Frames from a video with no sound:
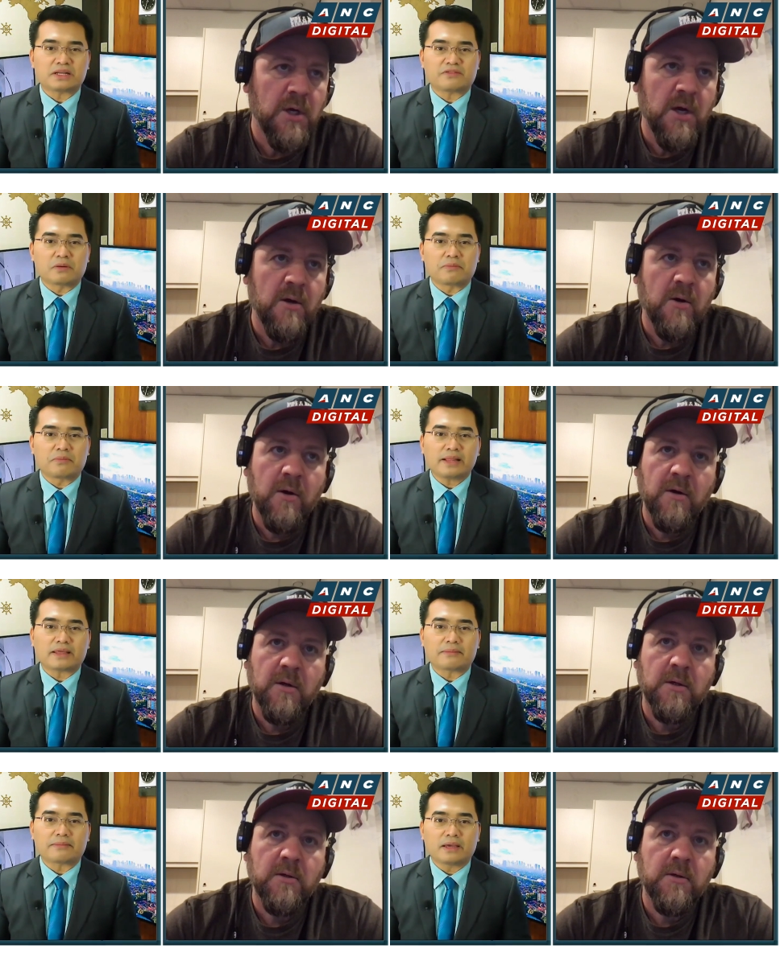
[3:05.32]
Speaker 1: have compiled
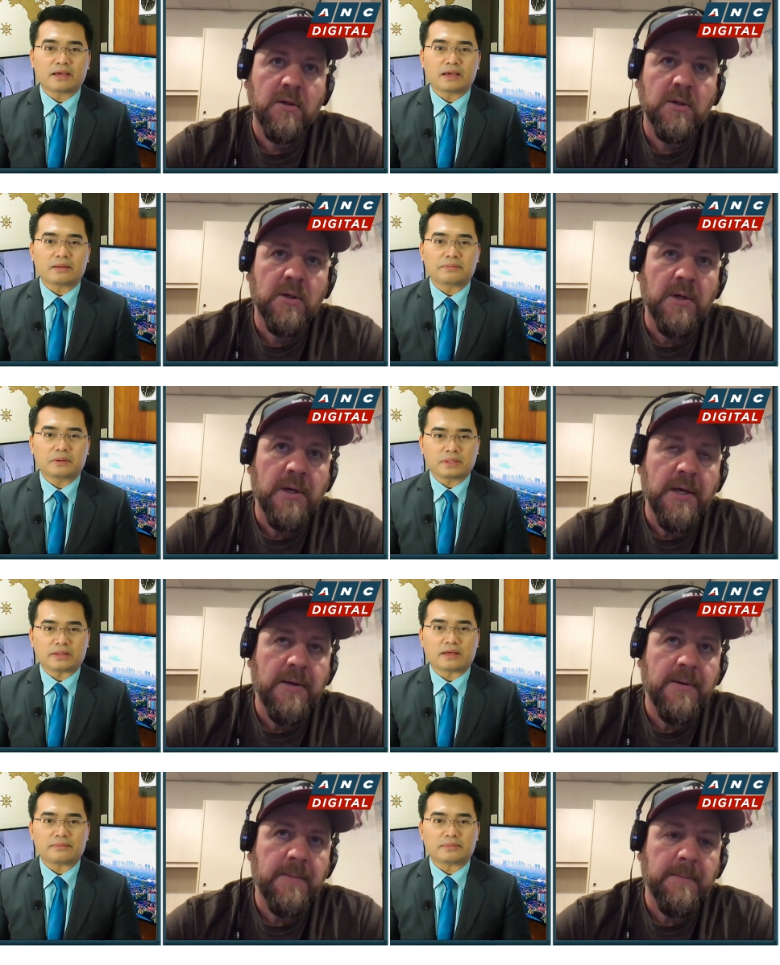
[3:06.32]
them and uploaded
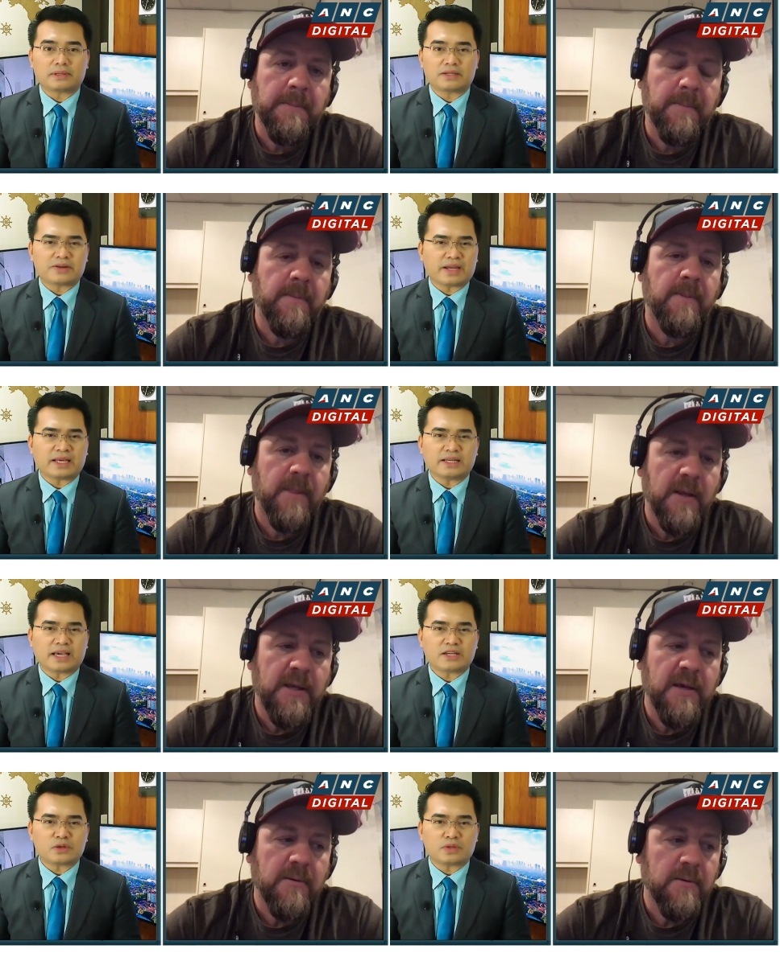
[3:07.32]
them. Is there any
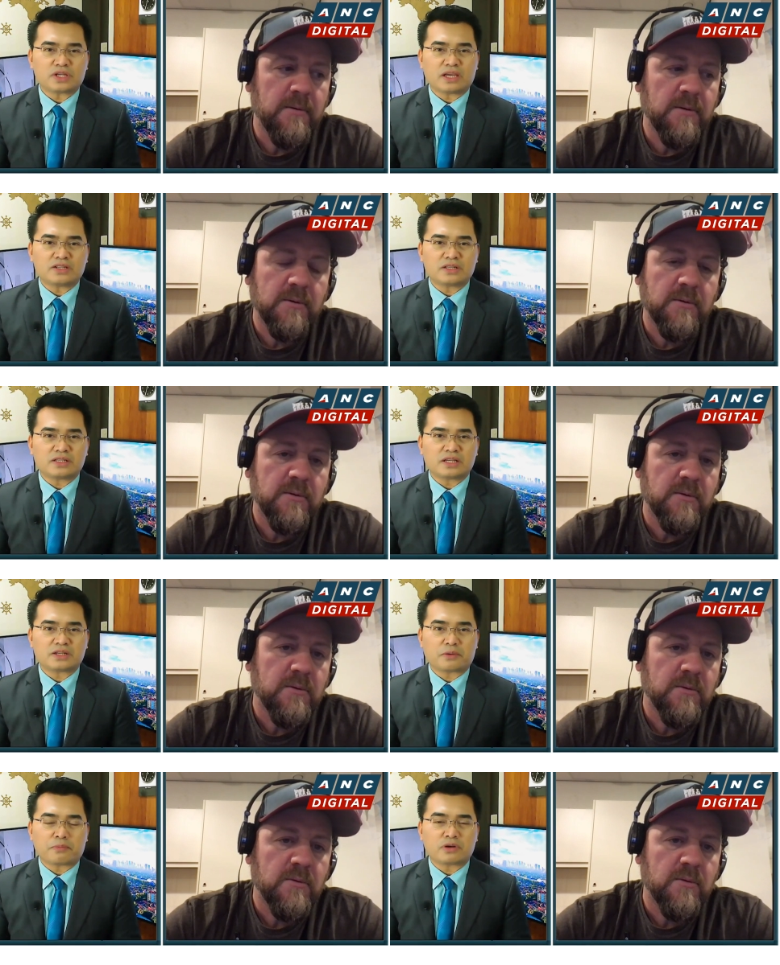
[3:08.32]
indication which agency is a
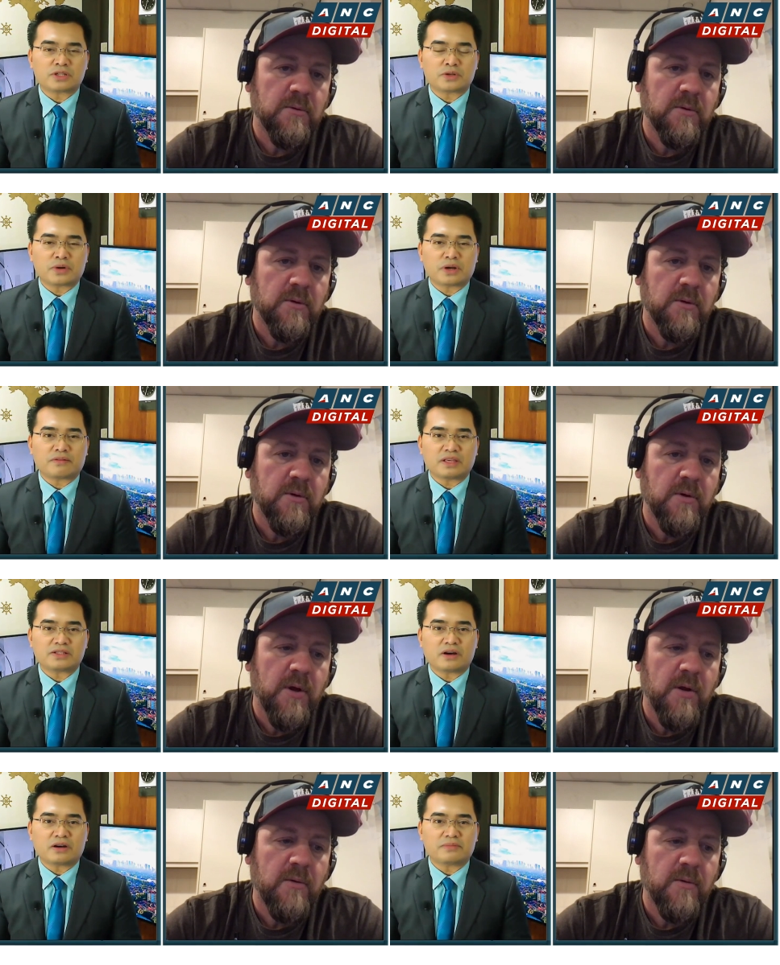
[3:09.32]
repository of these
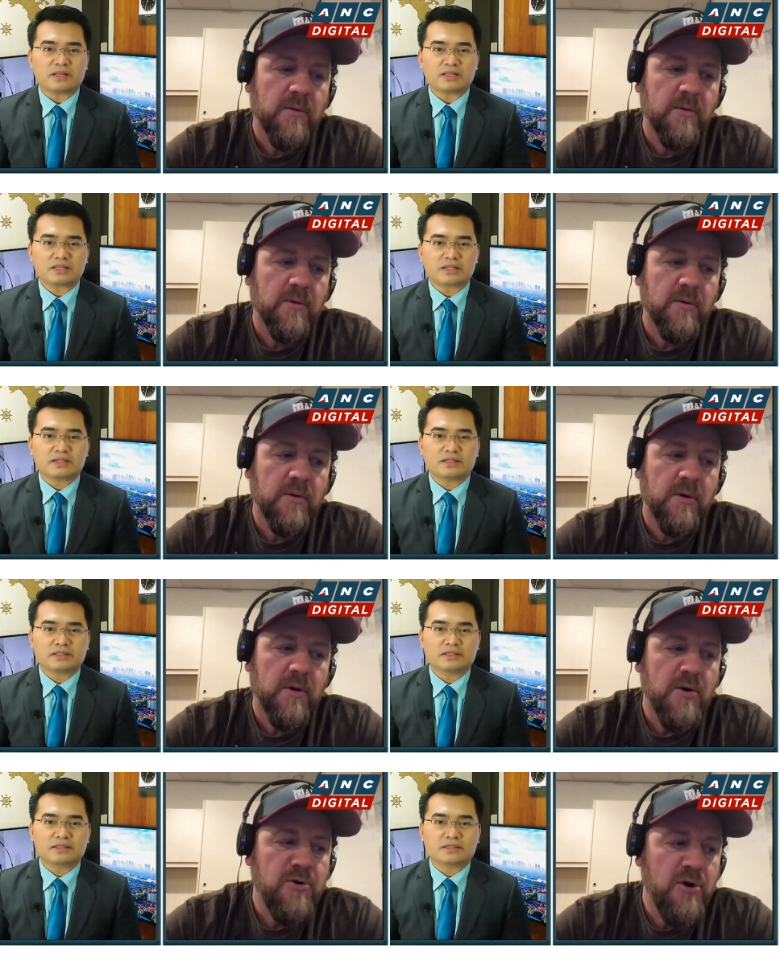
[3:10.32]
documents?
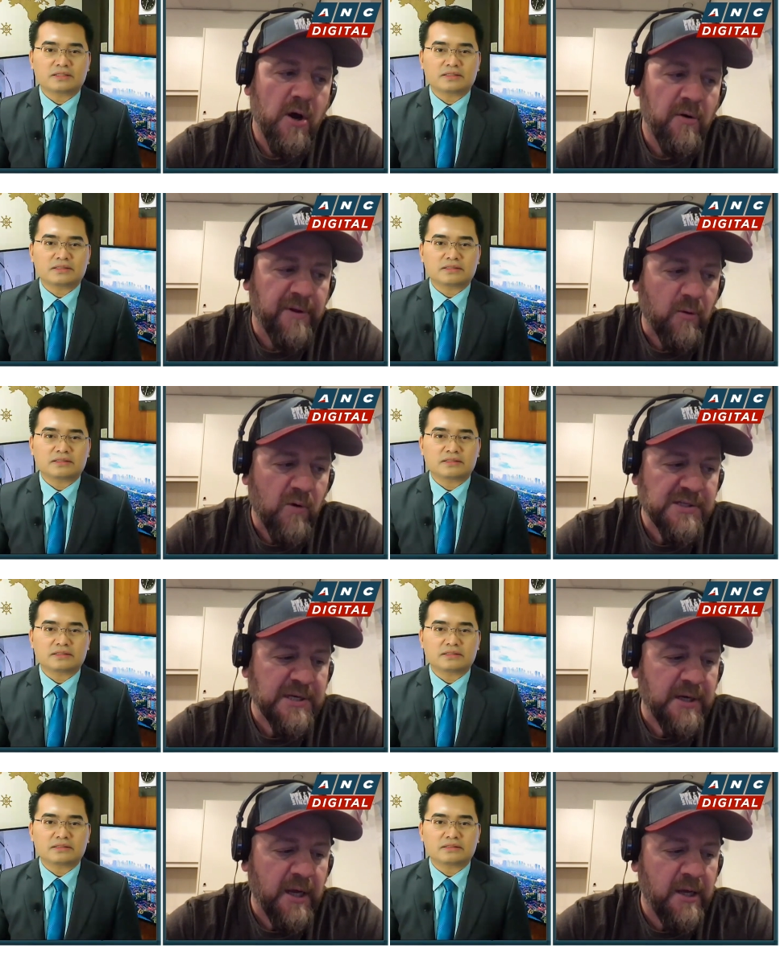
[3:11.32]
Speaker 2: No, there
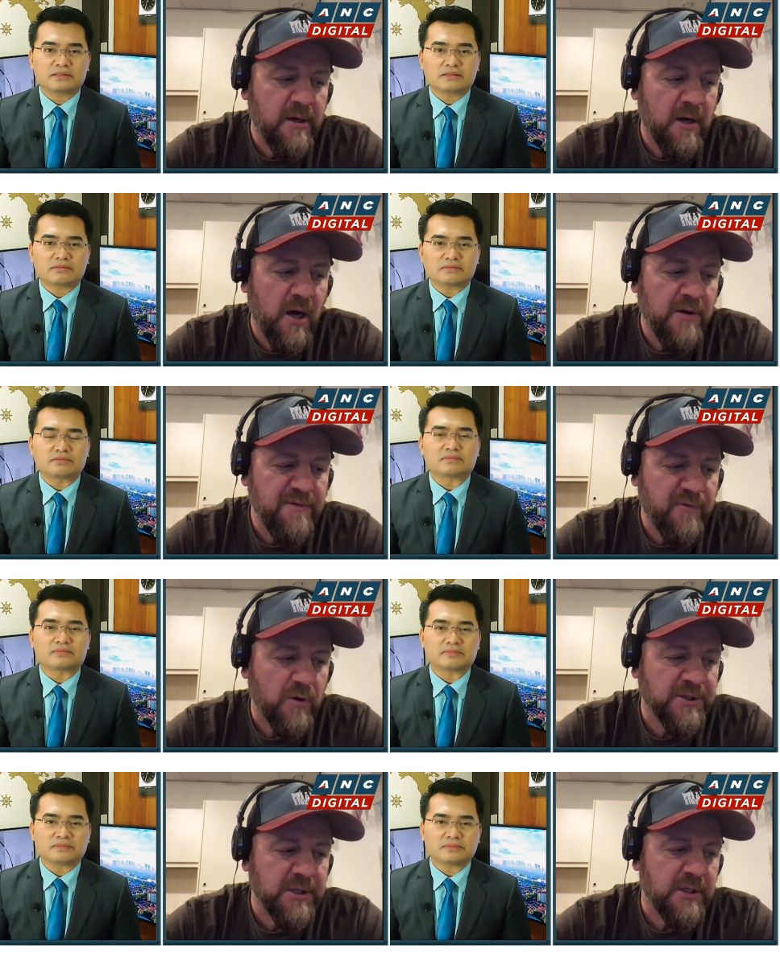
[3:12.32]
wasn't. And
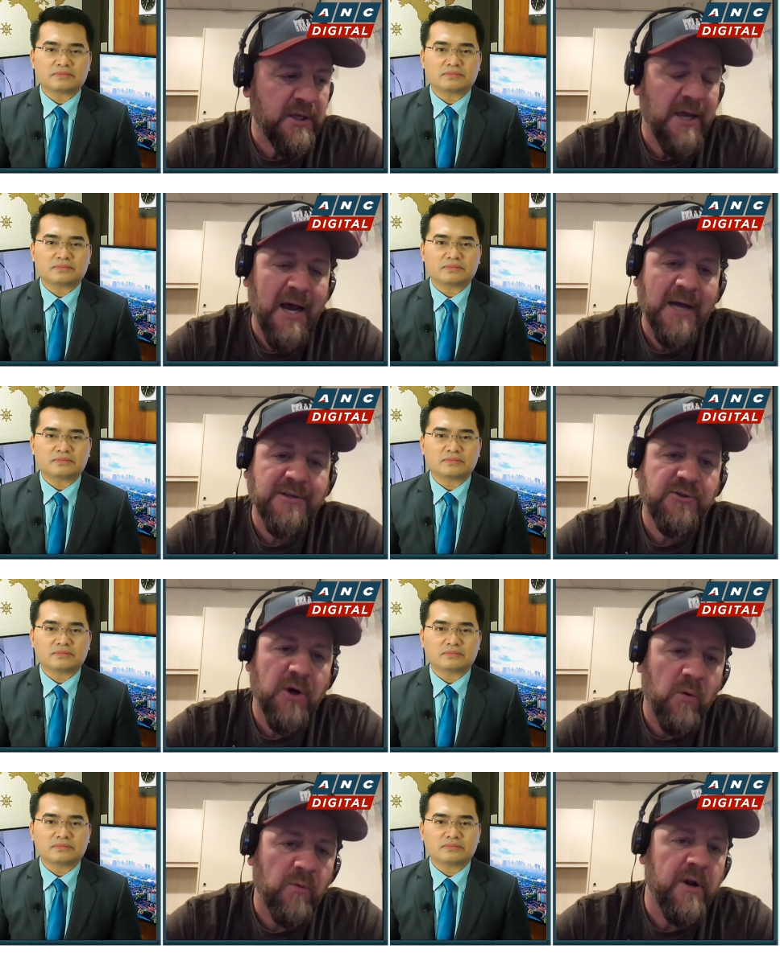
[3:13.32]
unfortunately, mm-hmm. I
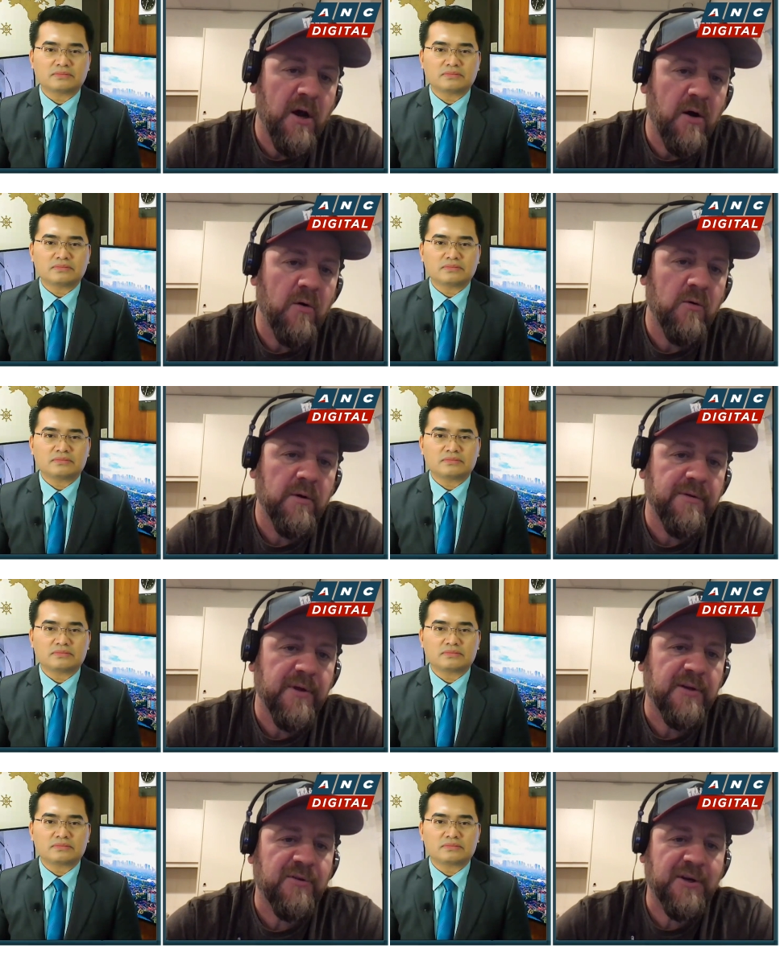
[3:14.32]
don't know
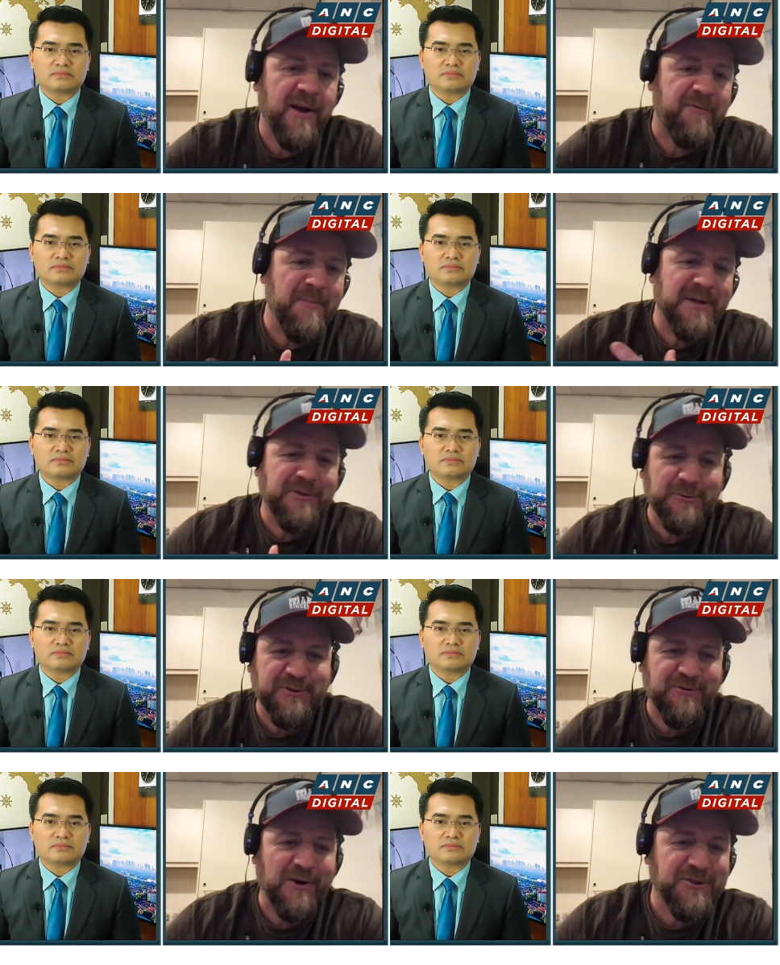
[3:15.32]
the, the governmental
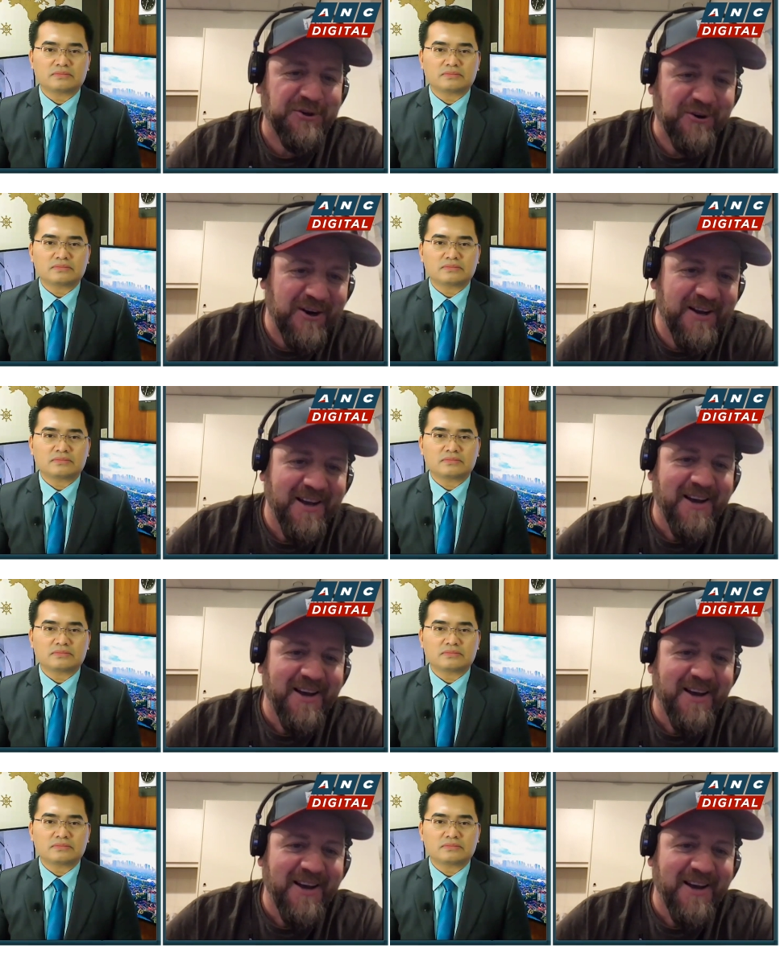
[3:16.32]
structure